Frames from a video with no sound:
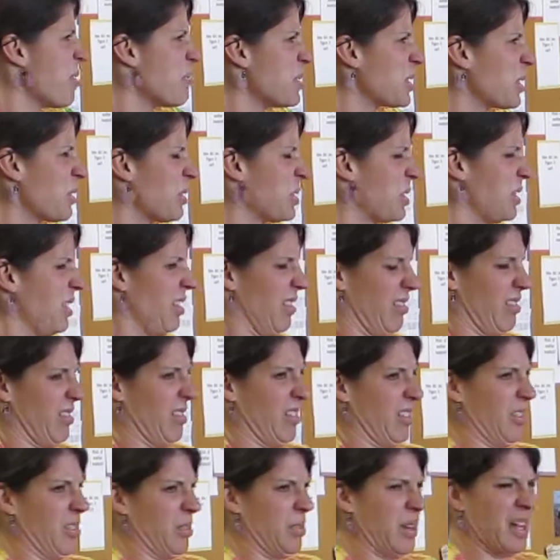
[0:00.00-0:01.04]
She goes,
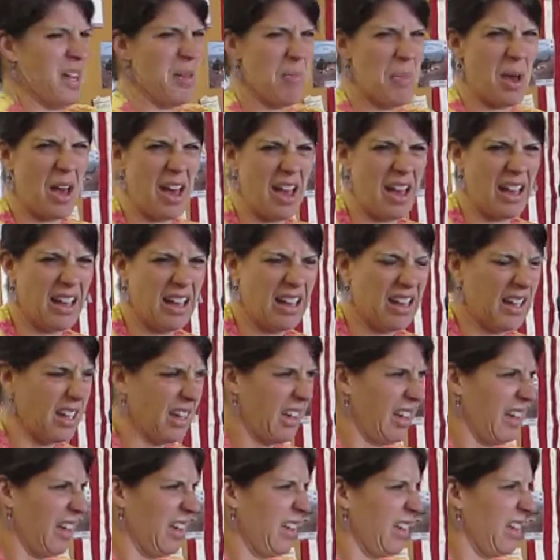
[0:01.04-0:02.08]
Grandma,
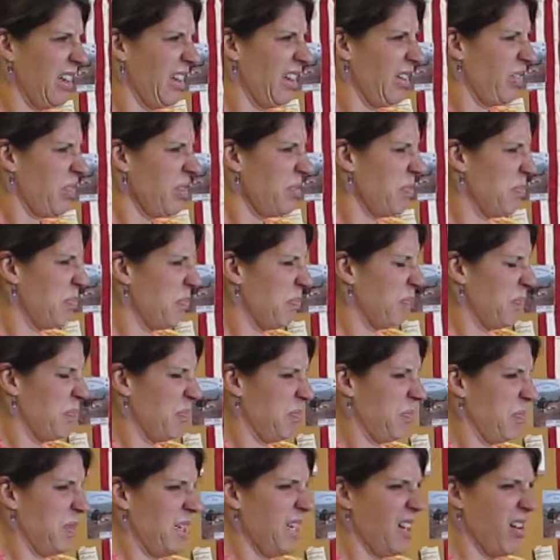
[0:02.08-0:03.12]
what
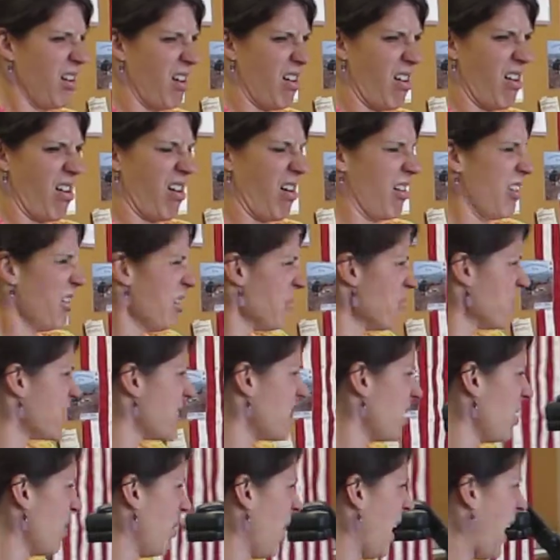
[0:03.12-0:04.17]
big arms
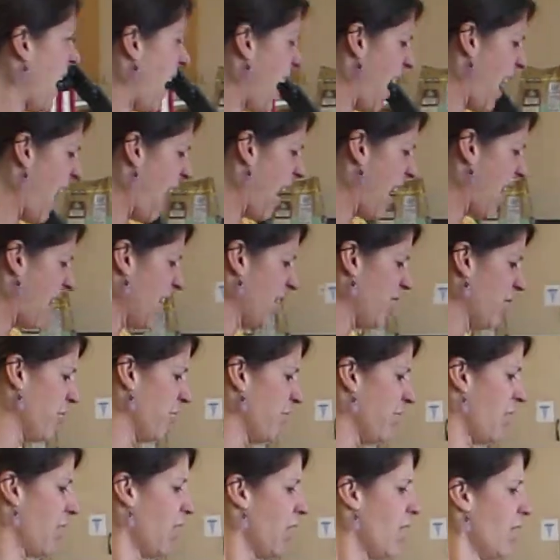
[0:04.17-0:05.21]
you have.
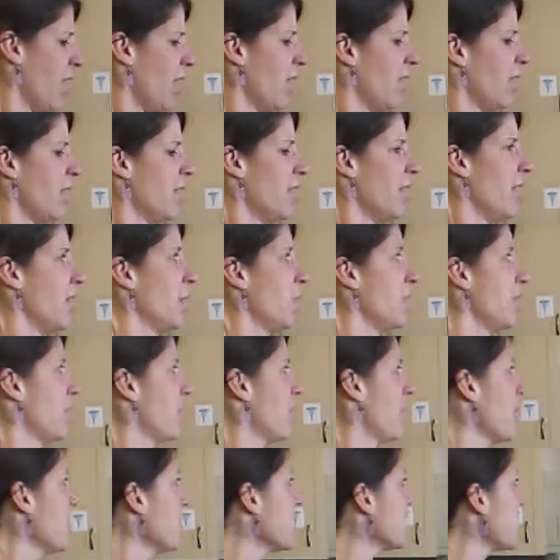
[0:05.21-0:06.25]
And what did
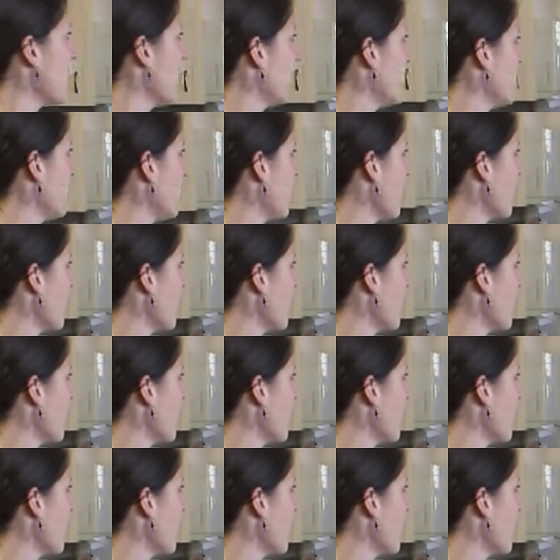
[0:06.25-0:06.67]
Grandma say? Do you know?